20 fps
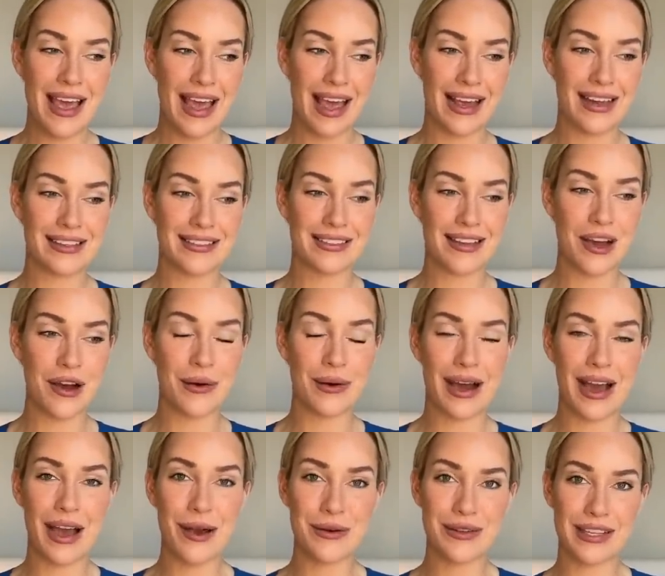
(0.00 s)
And so
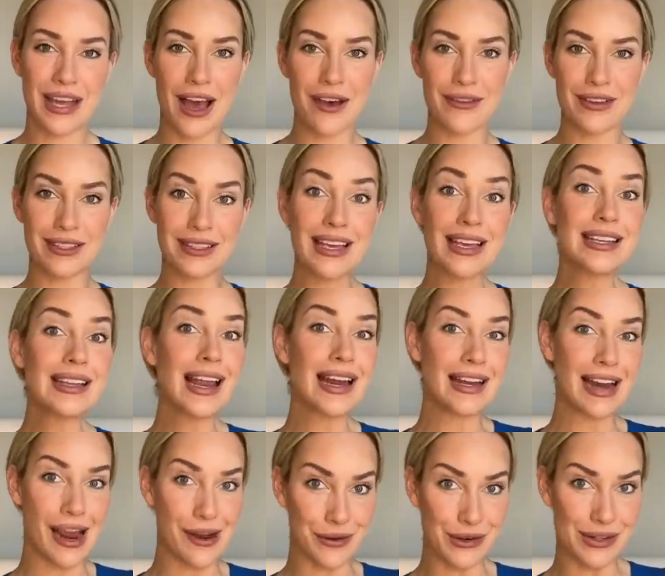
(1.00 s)
I always have a Sunday
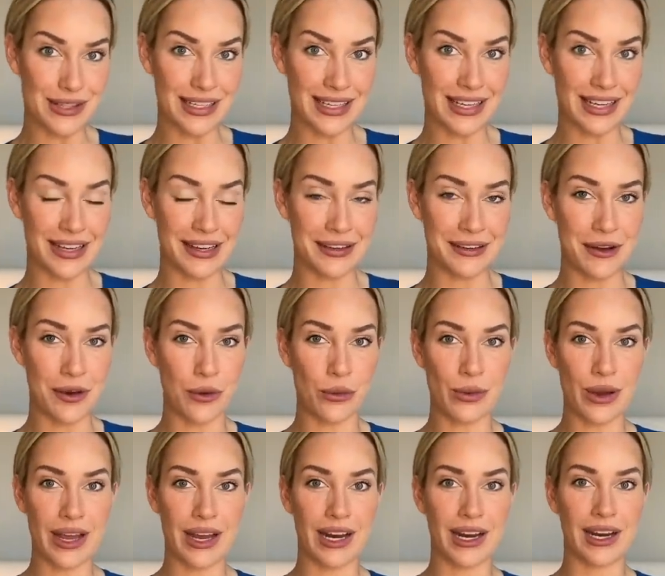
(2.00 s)
night routine
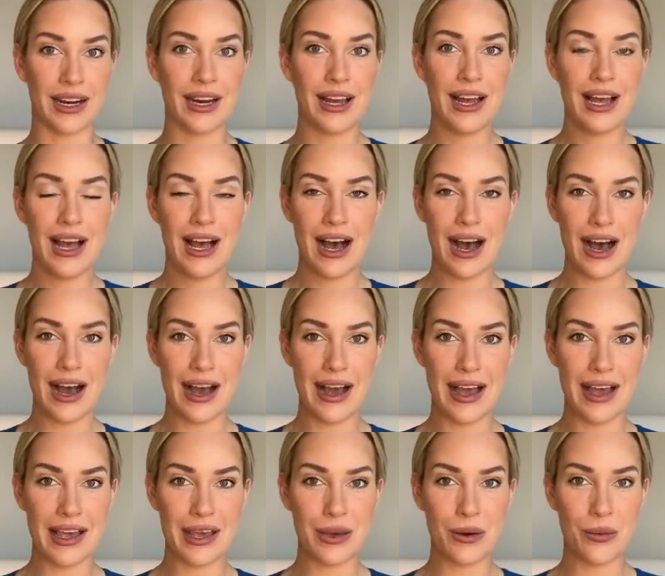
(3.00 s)
where
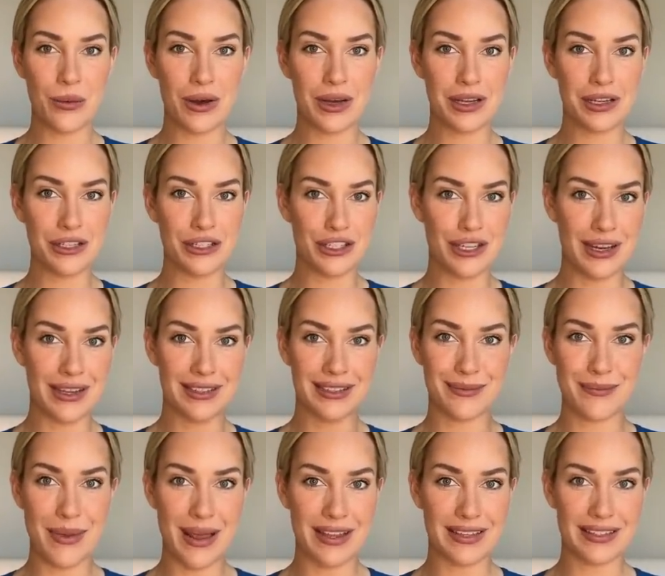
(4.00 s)
I will
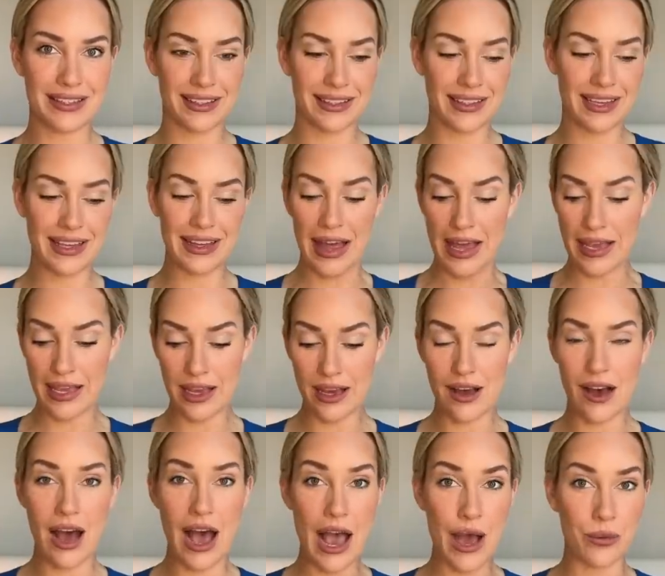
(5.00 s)
just basically like,
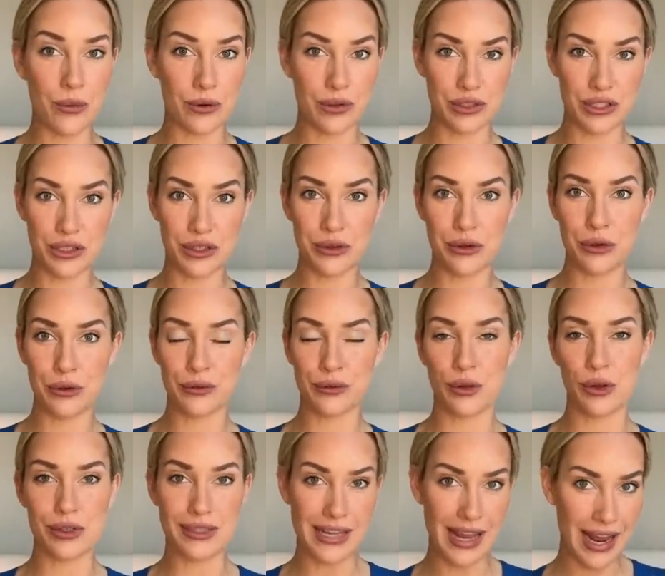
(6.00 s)
I will do
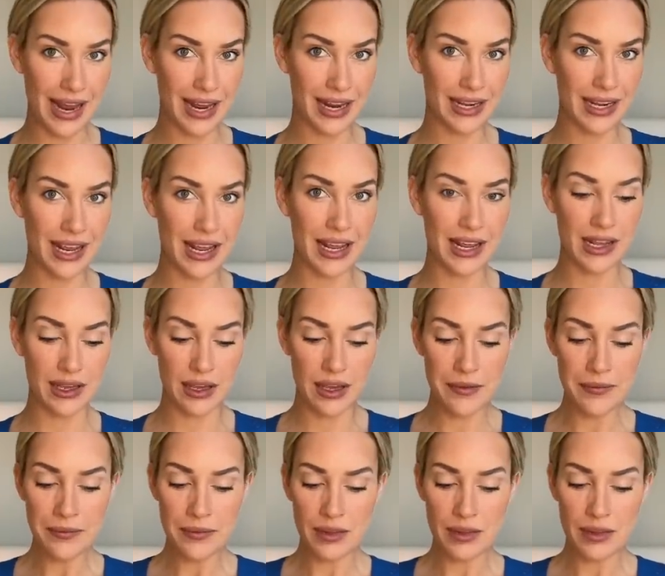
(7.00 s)
full tanning.